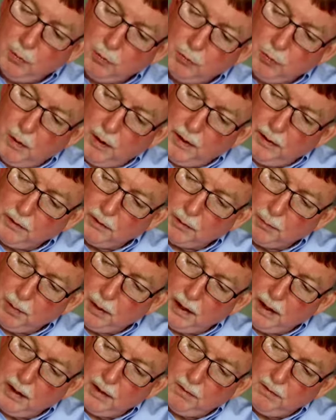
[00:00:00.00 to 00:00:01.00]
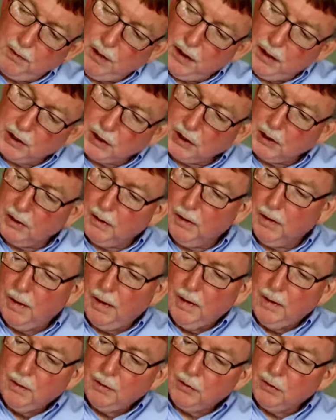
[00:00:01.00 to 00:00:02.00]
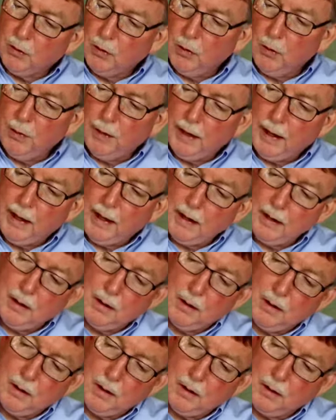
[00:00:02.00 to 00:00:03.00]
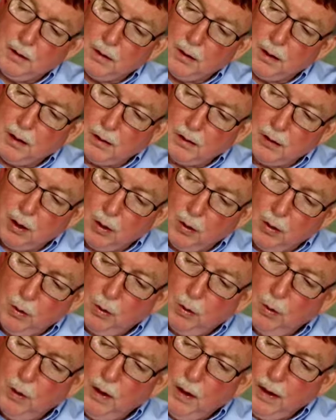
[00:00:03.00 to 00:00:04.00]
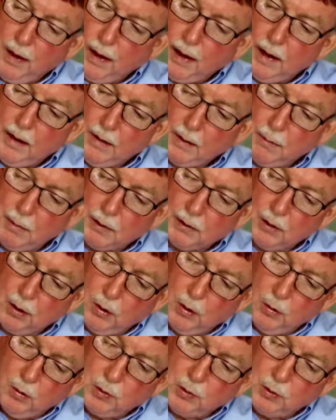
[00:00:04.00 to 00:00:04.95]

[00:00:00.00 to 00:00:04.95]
as well as the plantar fascia, so that the big toe